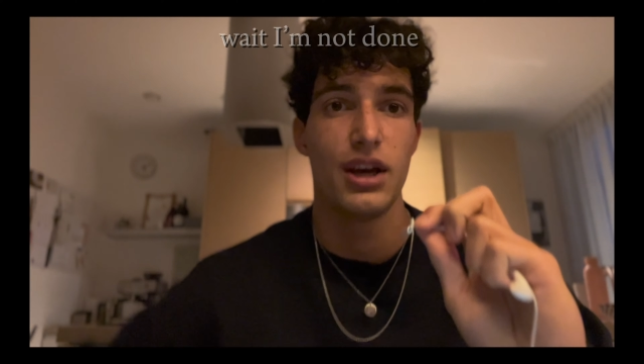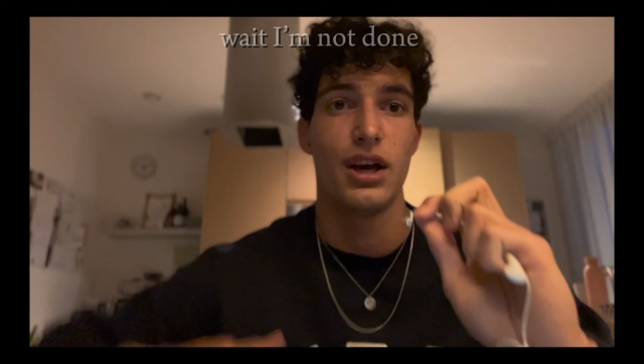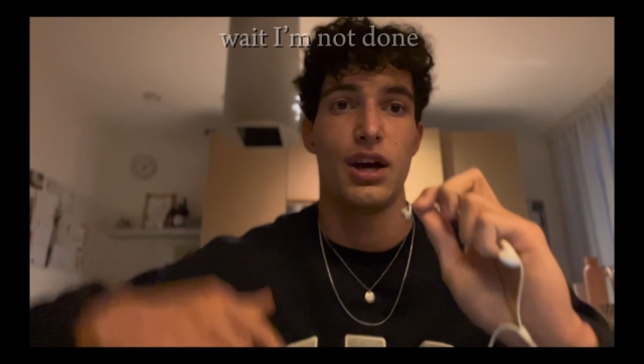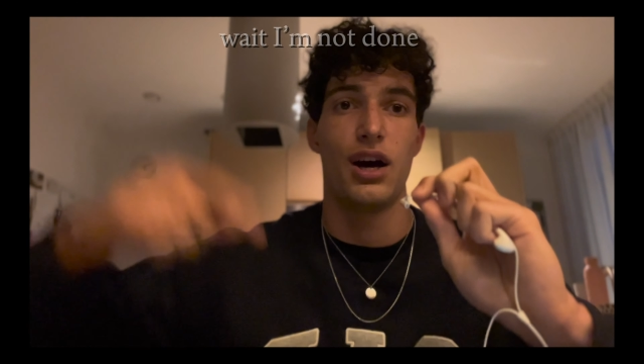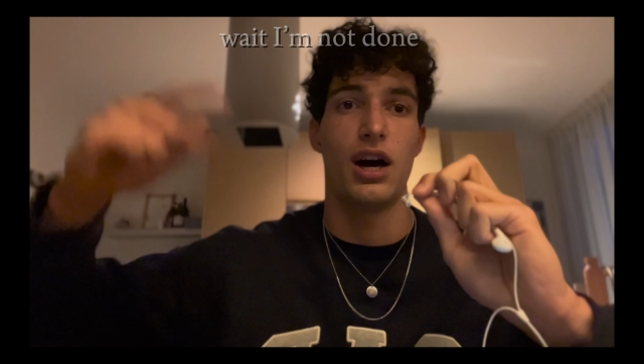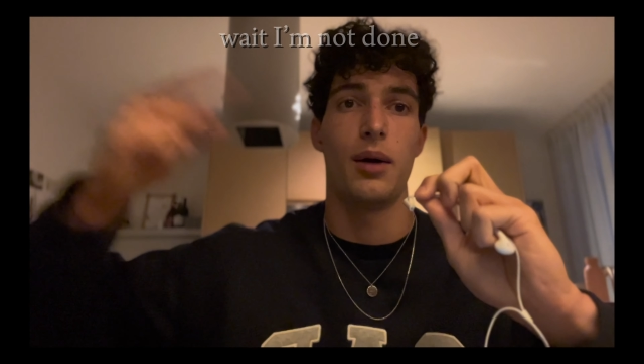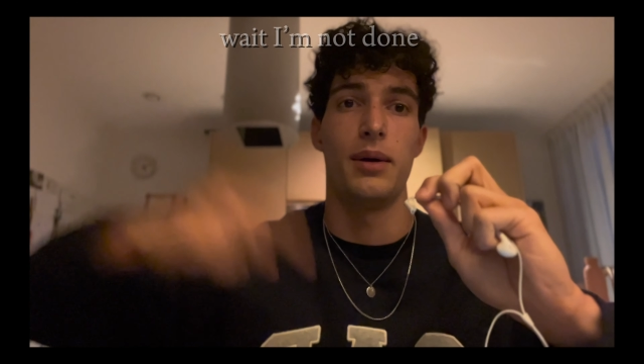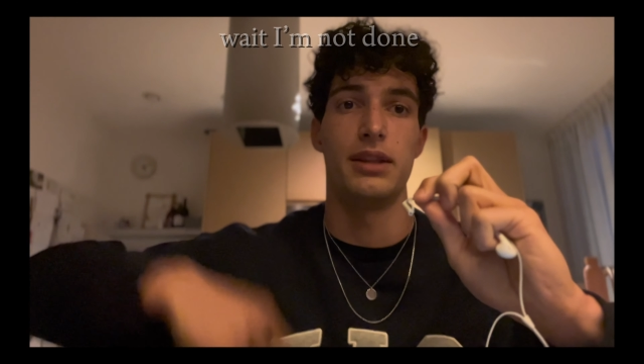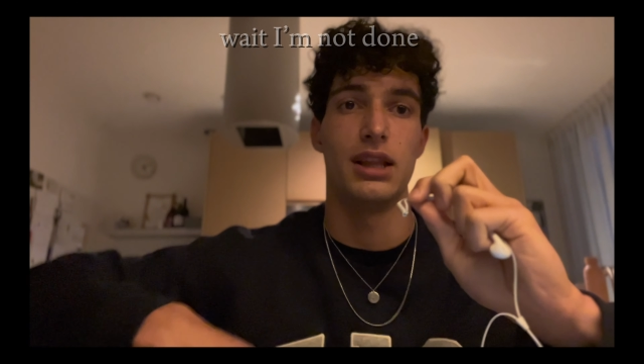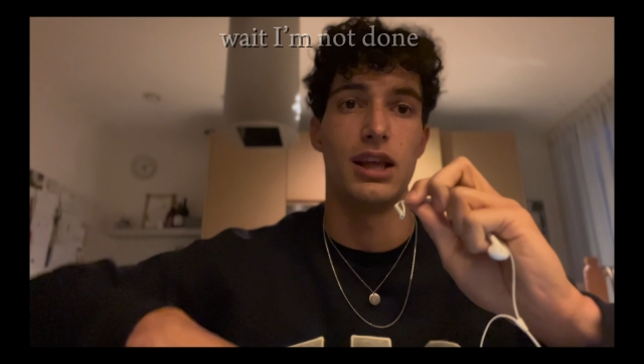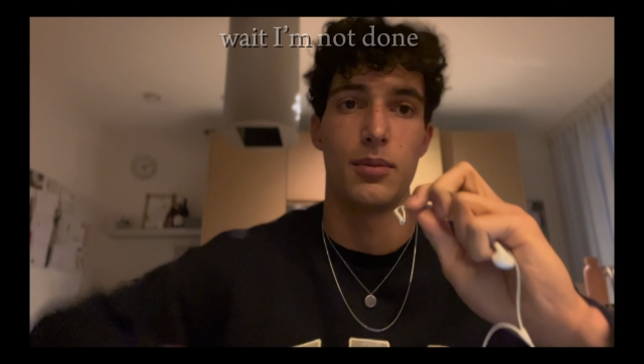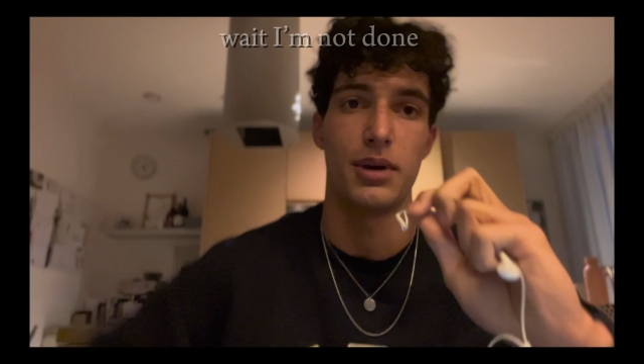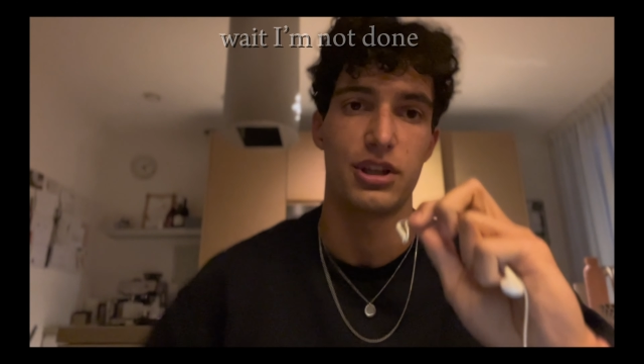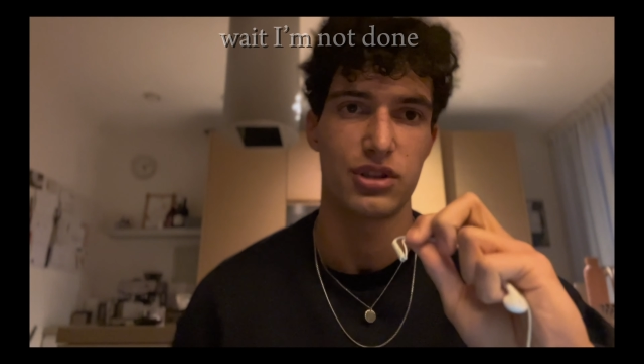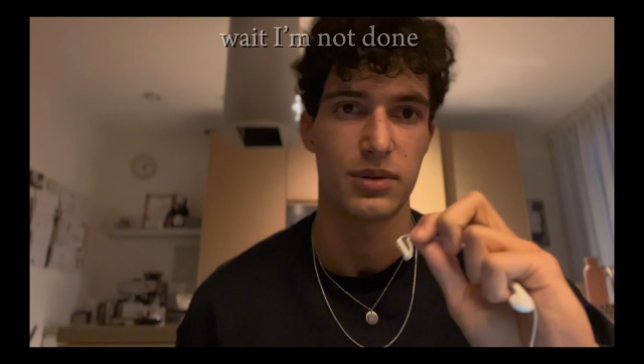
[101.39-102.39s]
in the link in my
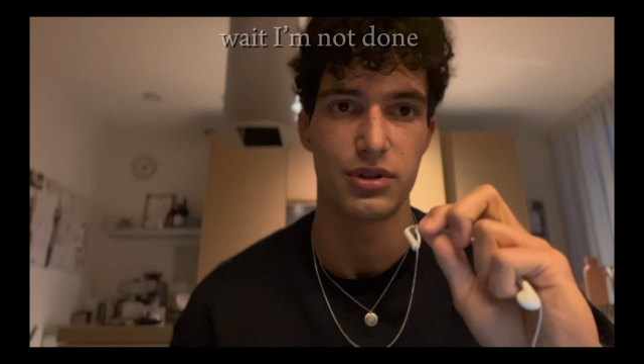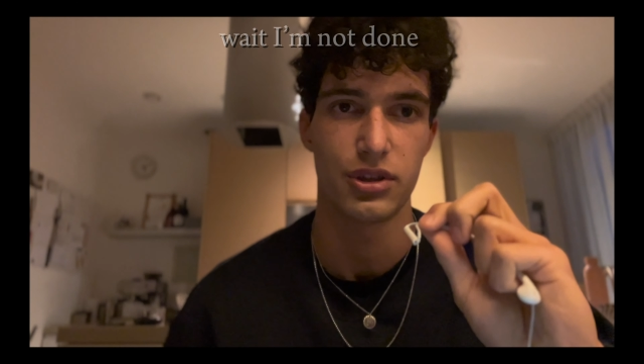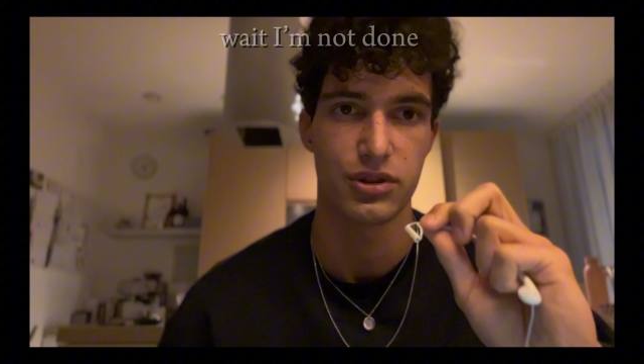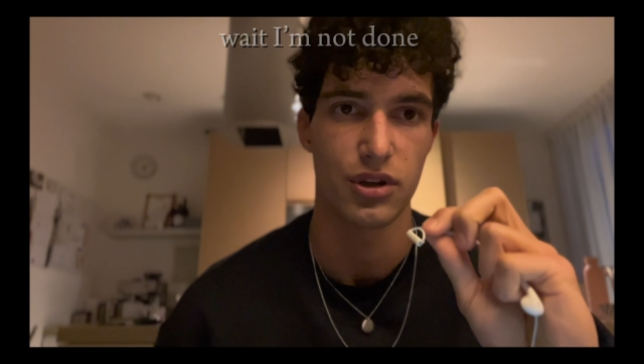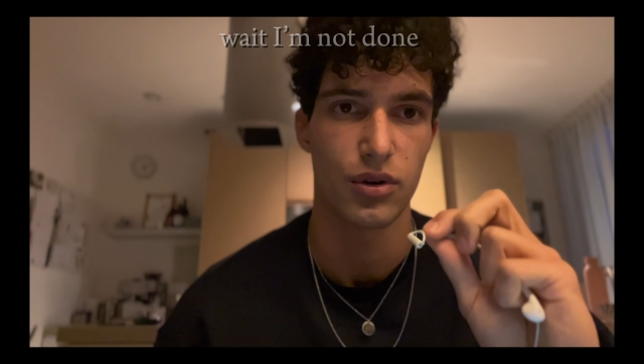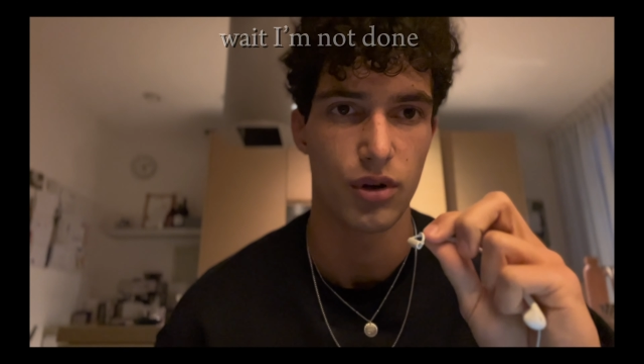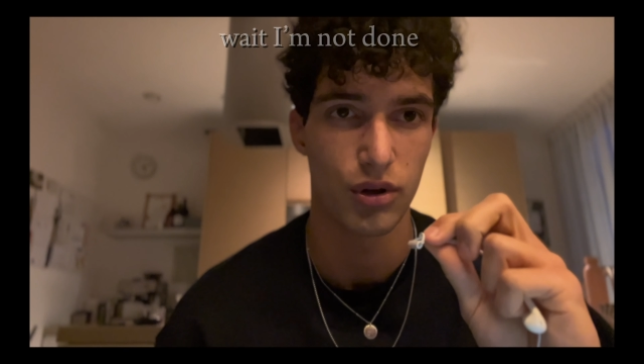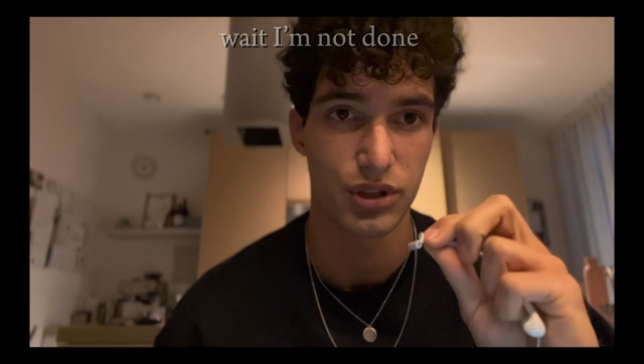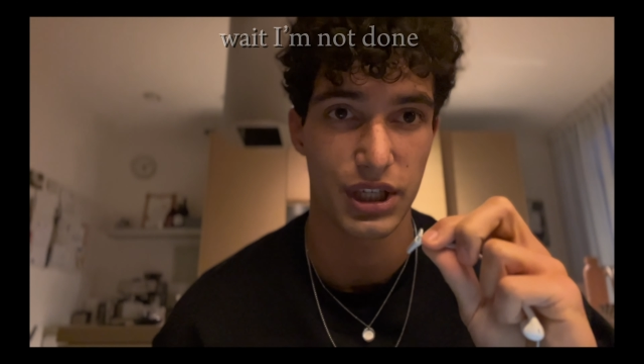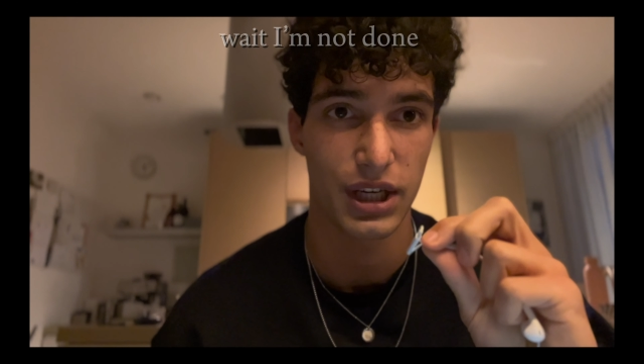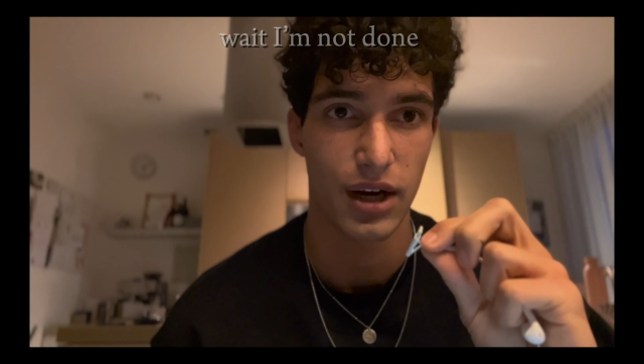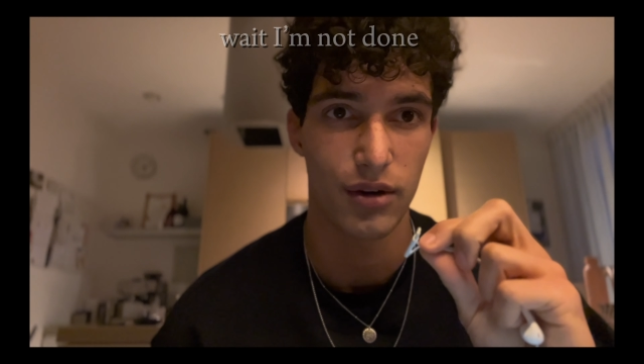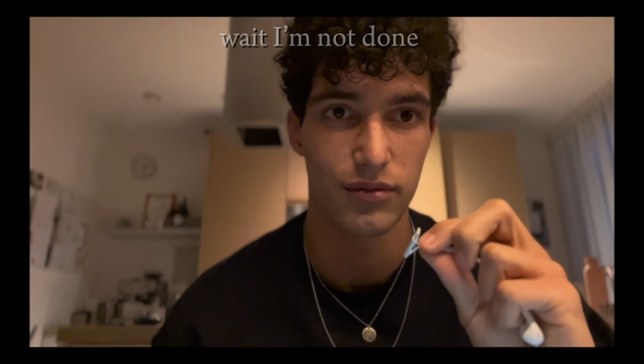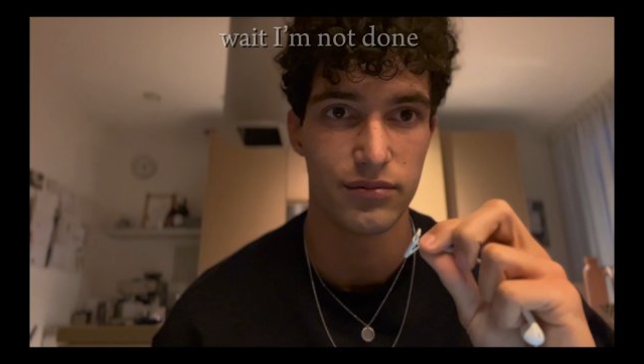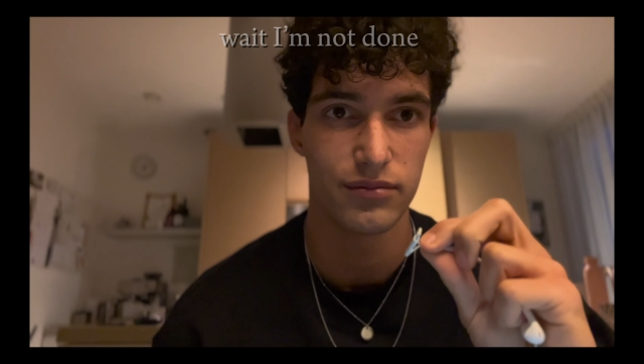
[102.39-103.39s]
description, so go check it
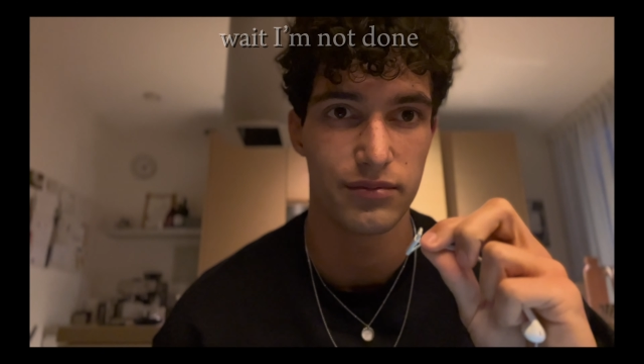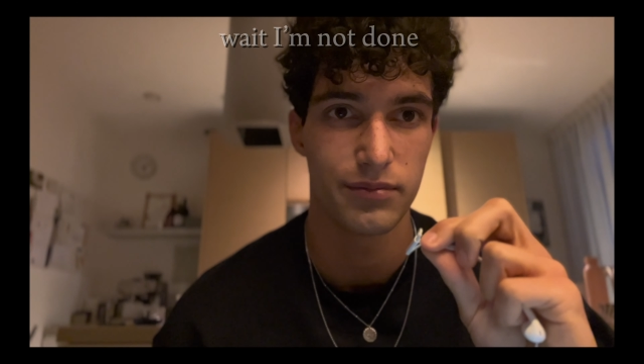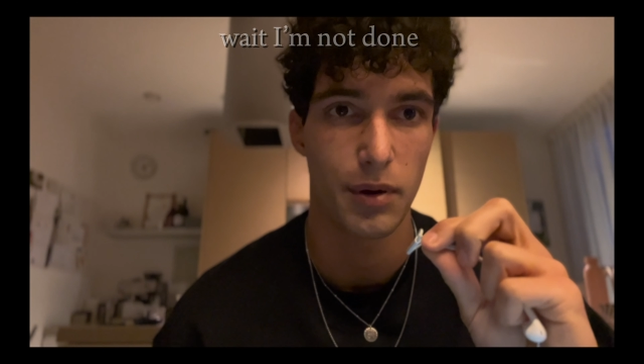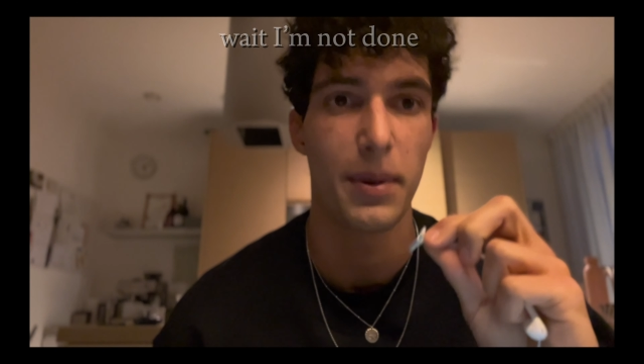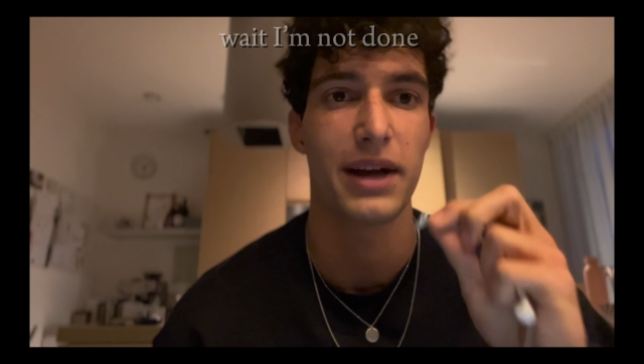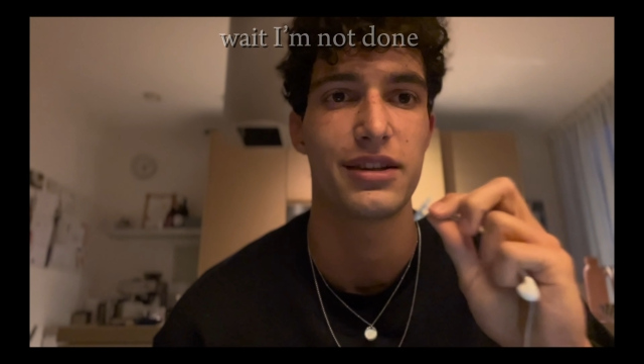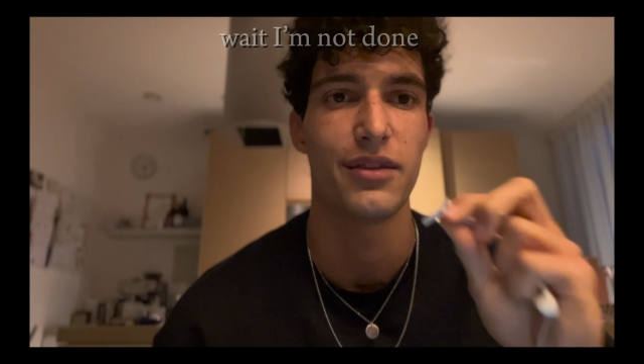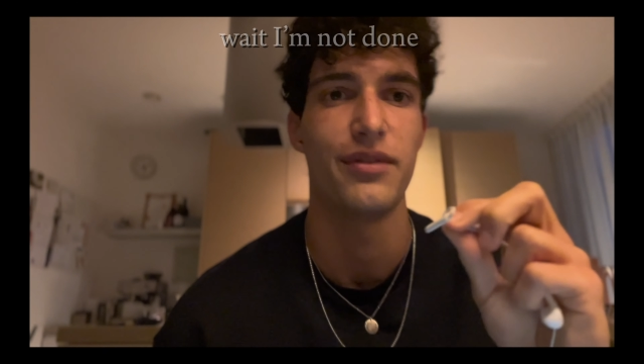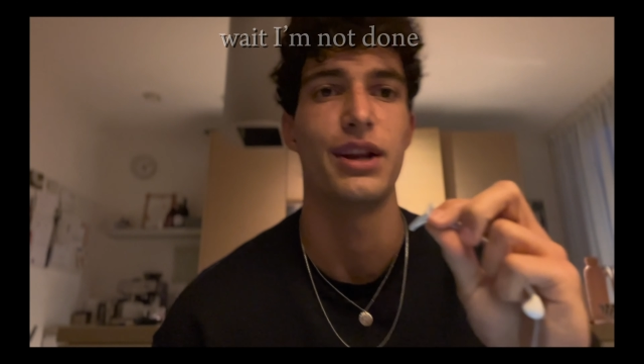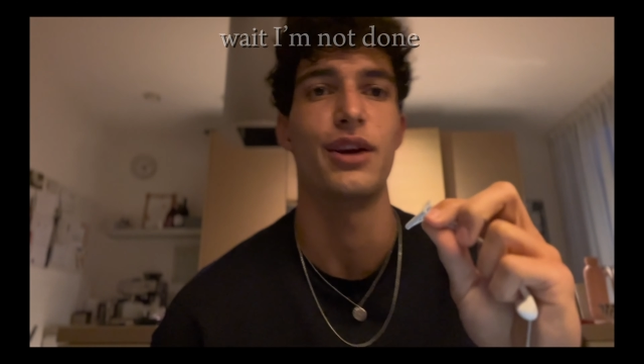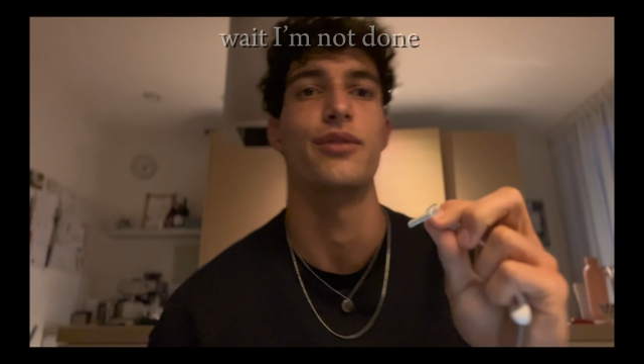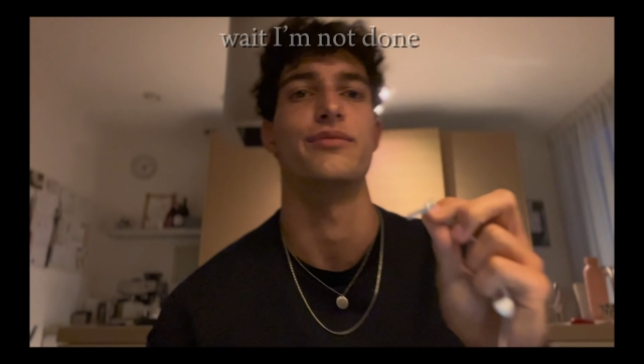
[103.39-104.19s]
out. But back to the video.